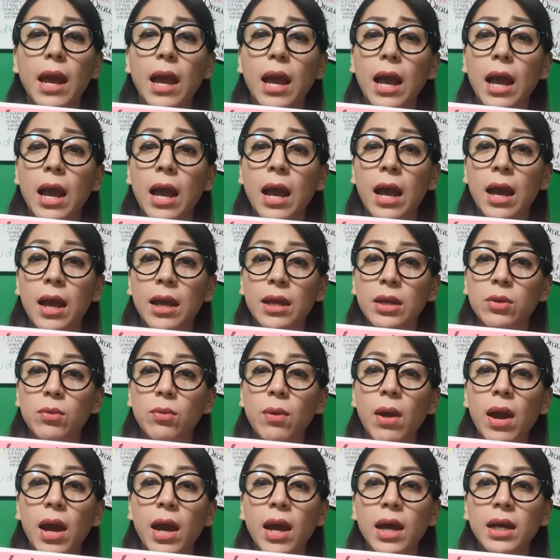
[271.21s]
I
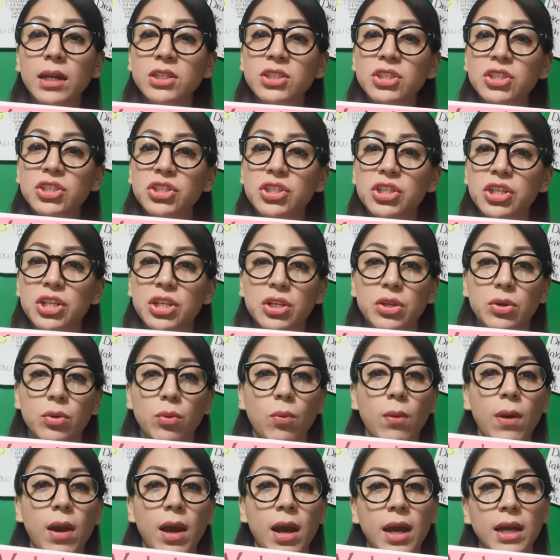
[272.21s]
was, she
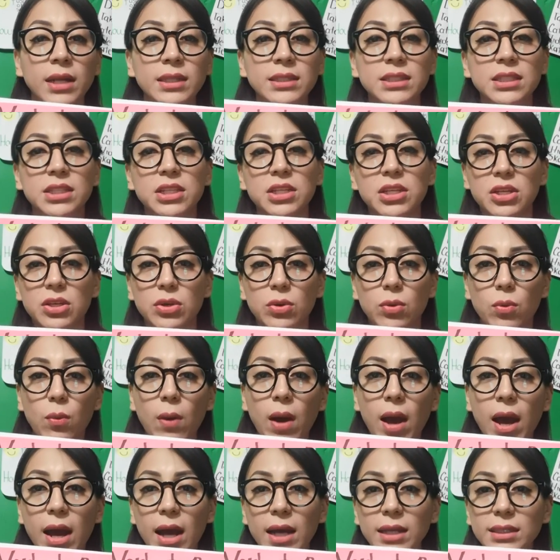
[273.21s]
was, he
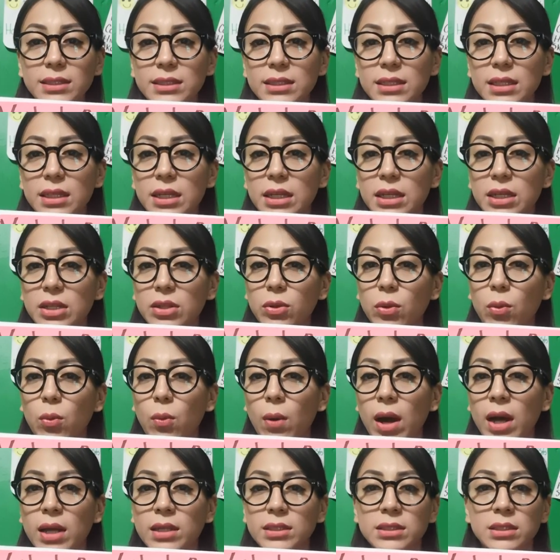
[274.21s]
was, it
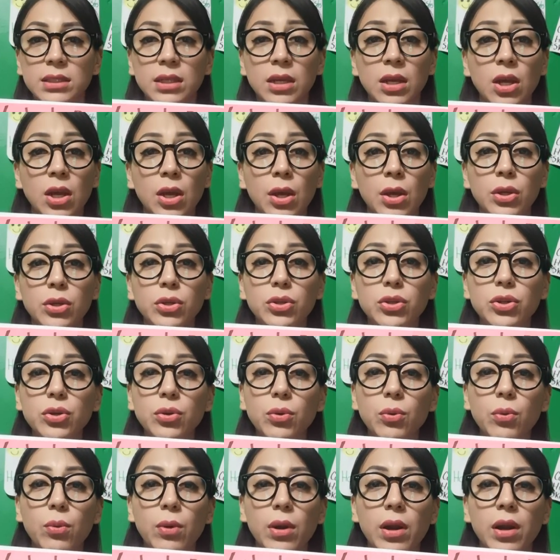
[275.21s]
was, you
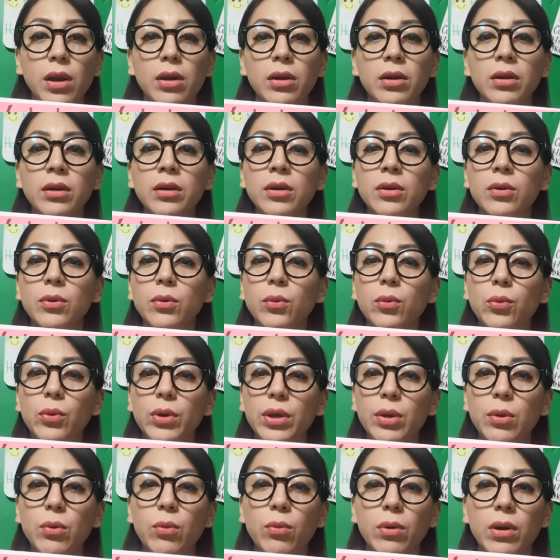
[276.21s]
were,
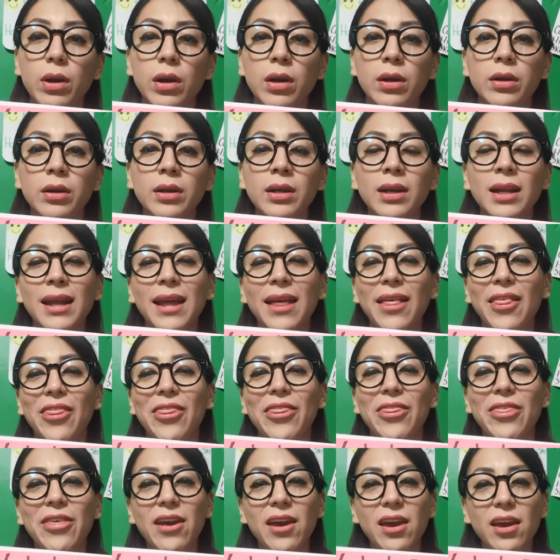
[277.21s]
we were,
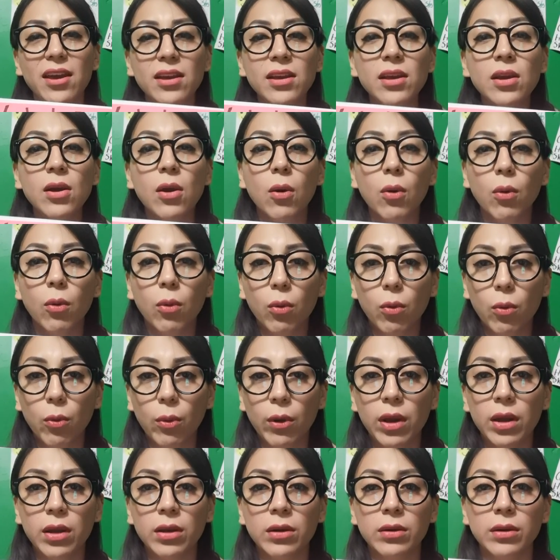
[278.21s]
they
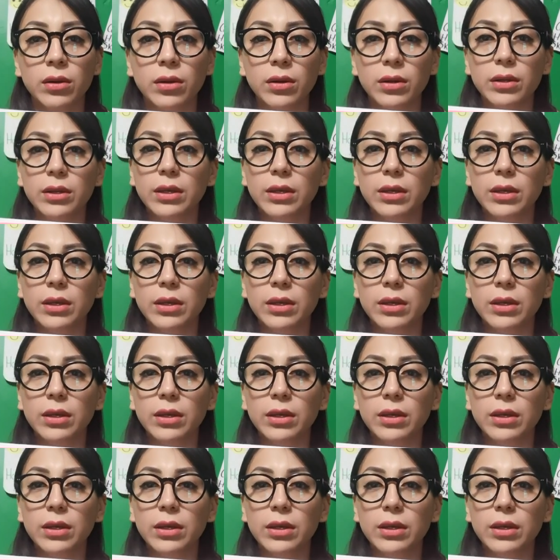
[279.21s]
were.